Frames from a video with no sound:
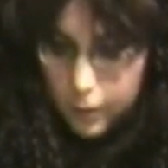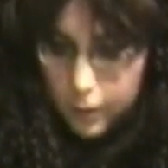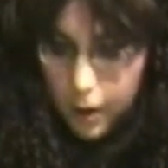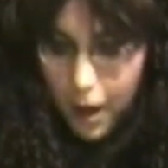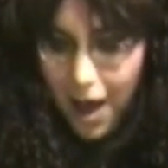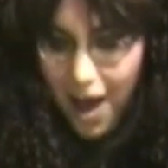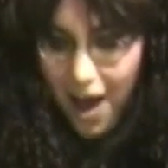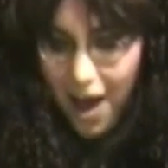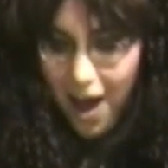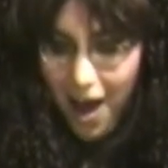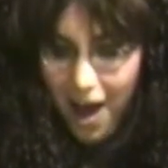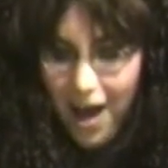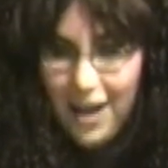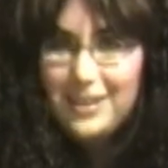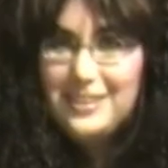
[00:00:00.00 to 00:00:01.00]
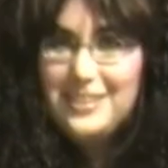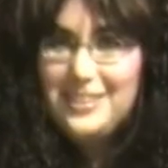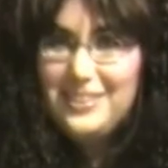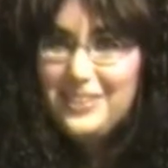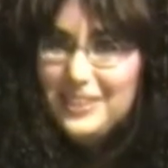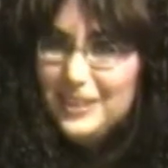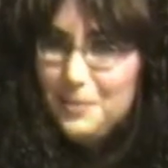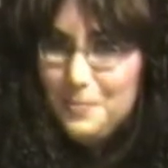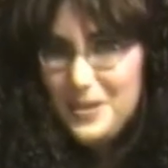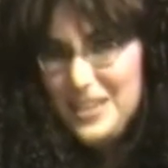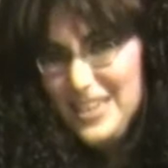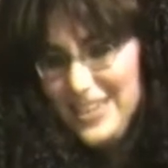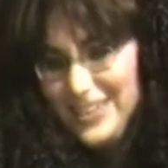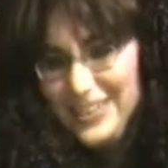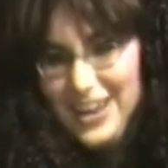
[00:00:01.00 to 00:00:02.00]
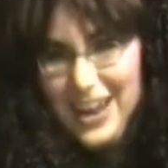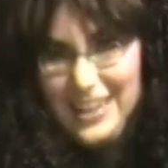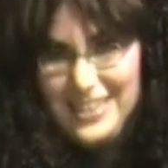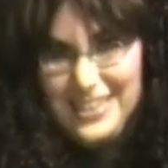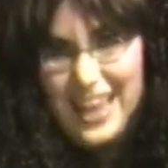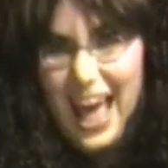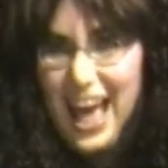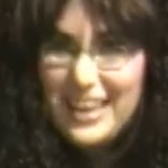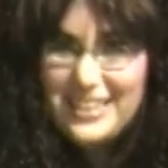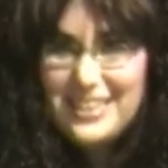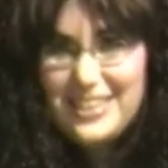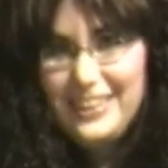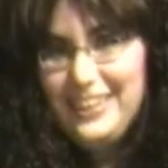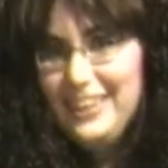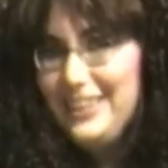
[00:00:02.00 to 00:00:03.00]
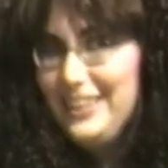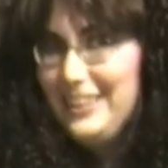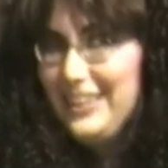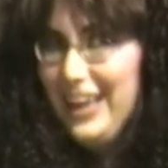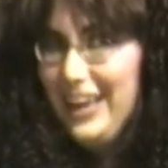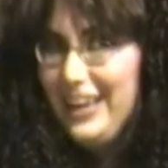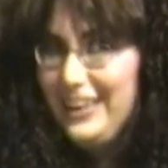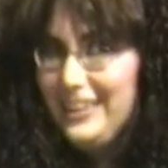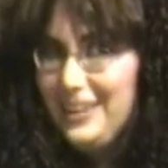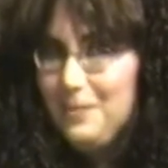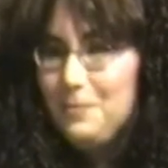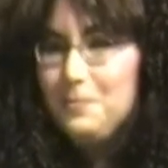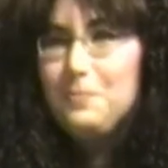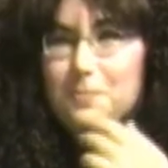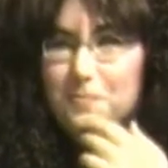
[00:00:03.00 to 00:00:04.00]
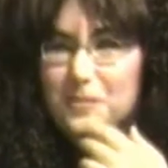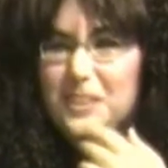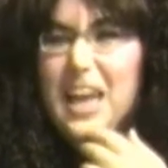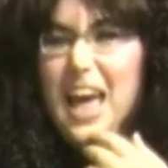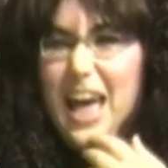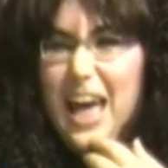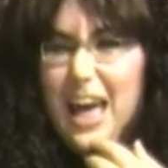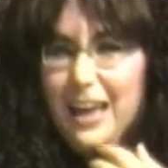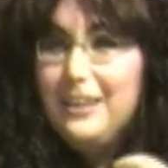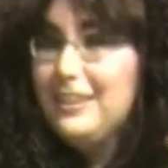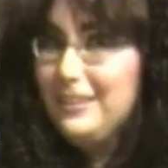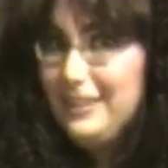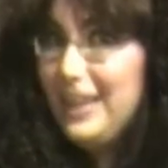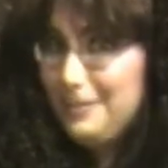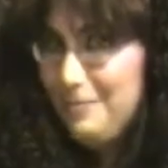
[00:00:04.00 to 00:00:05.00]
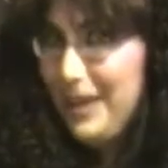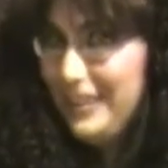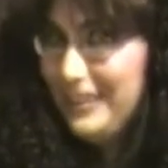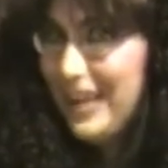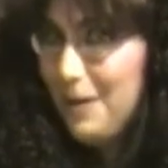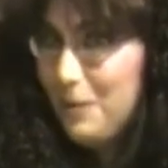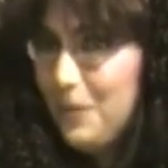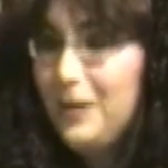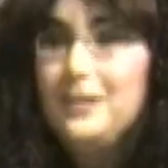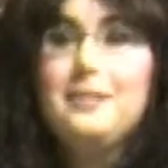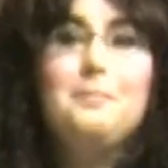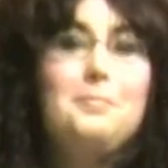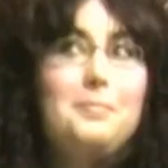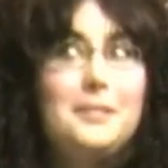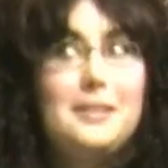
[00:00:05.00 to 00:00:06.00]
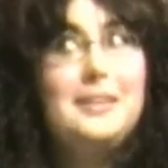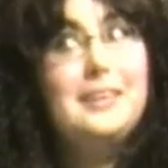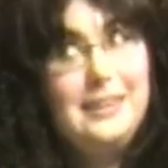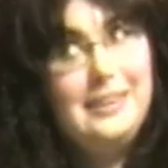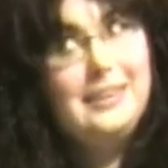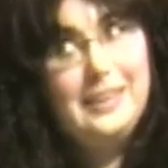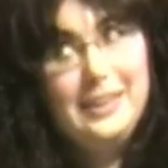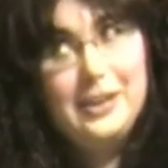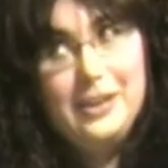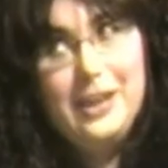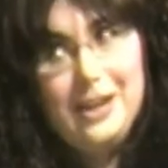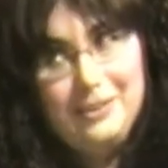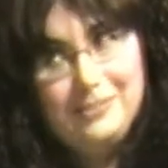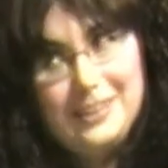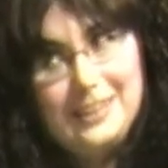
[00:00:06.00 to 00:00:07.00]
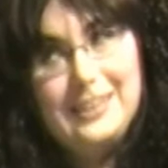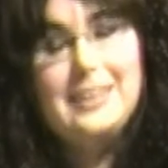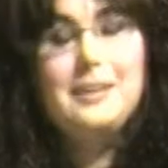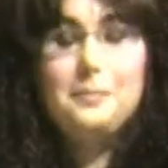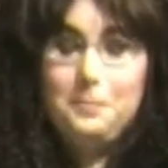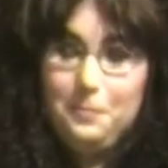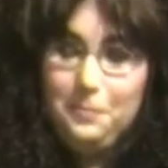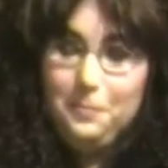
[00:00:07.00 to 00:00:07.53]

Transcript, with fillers: Ah. Special iced arsenic cake. Yeah, let's make that one. They're gonna love it.